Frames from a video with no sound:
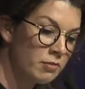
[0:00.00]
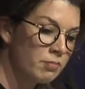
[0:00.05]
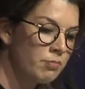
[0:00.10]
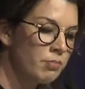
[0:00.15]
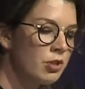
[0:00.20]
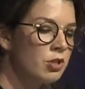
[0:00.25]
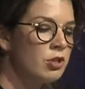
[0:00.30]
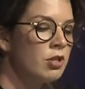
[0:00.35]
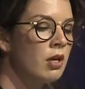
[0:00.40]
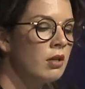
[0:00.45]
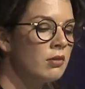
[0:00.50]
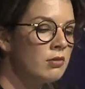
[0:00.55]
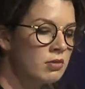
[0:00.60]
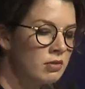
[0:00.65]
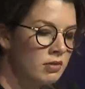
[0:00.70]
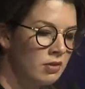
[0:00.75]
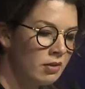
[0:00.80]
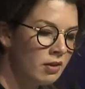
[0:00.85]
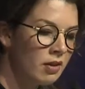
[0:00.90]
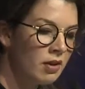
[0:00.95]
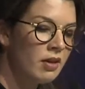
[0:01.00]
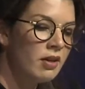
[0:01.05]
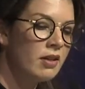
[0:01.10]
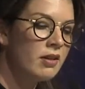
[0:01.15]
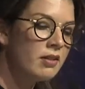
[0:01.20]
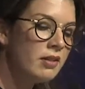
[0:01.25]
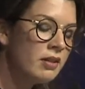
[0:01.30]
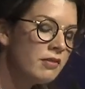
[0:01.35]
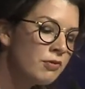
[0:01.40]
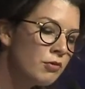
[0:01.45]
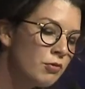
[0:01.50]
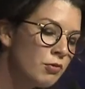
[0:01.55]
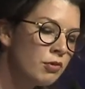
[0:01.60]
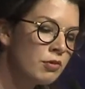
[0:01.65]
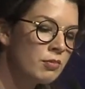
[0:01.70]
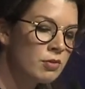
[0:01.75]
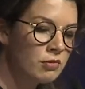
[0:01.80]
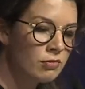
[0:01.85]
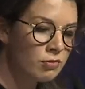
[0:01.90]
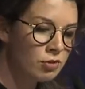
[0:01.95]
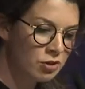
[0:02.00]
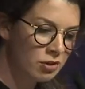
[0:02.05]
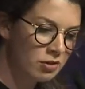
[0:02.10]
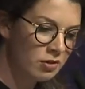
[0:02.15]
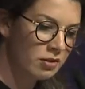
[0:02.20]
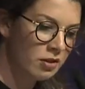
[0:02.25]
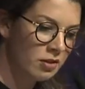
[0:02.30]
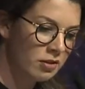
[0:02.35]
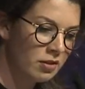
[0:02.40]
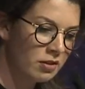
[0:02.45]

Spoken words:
People will not come, will not believe. So please,